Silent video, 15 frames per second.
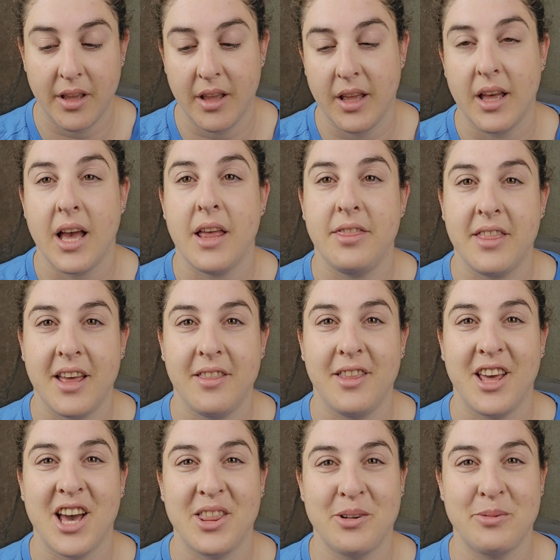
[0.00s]
And then the
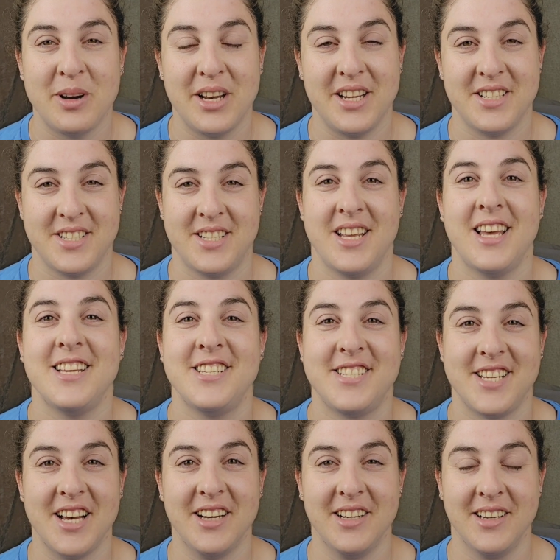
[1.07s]
other one is
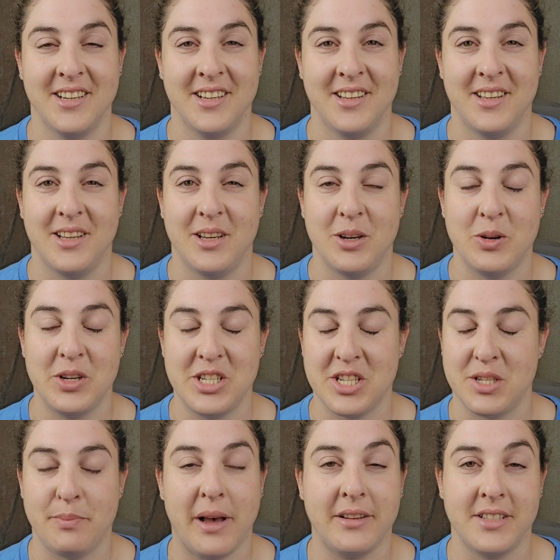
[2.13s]
sing, which is
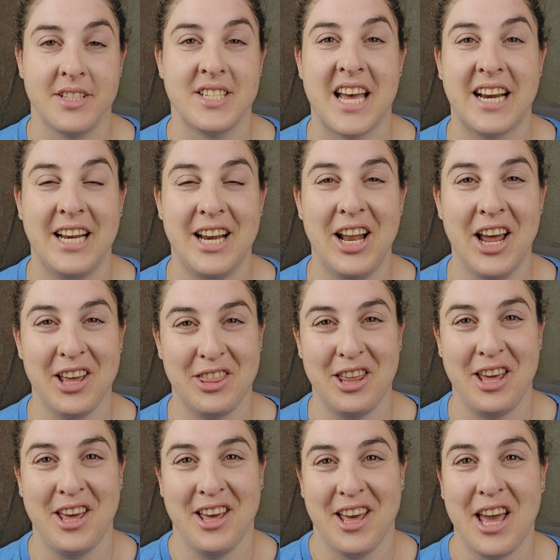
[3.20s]
spelled exactly like
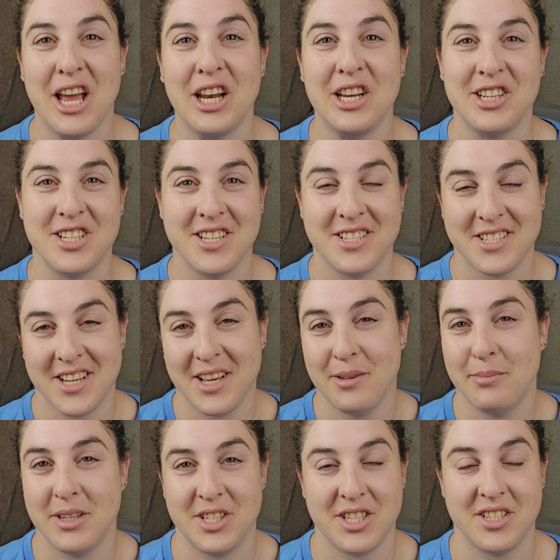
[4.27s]
the English sing,
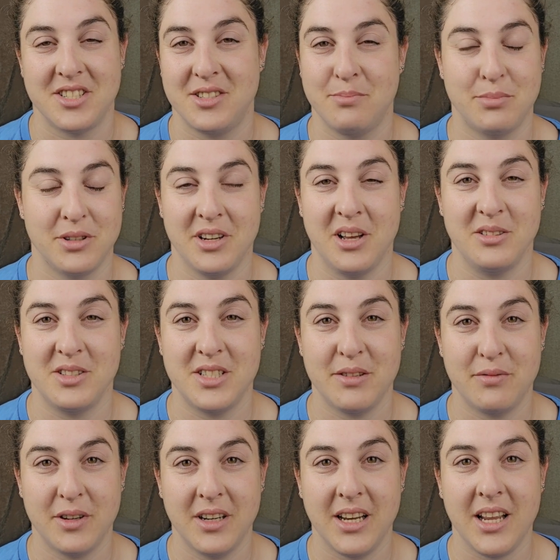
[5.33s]
but just pronounced
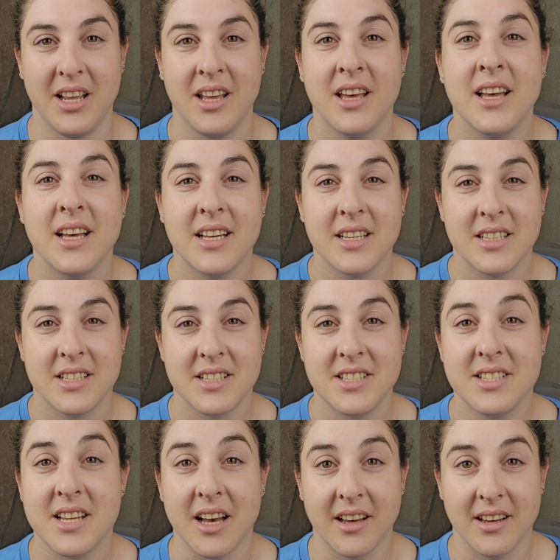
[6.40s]
differently.
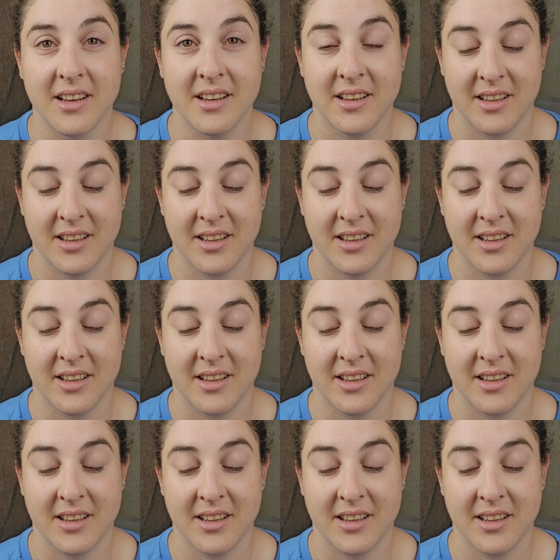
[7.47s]
Sing.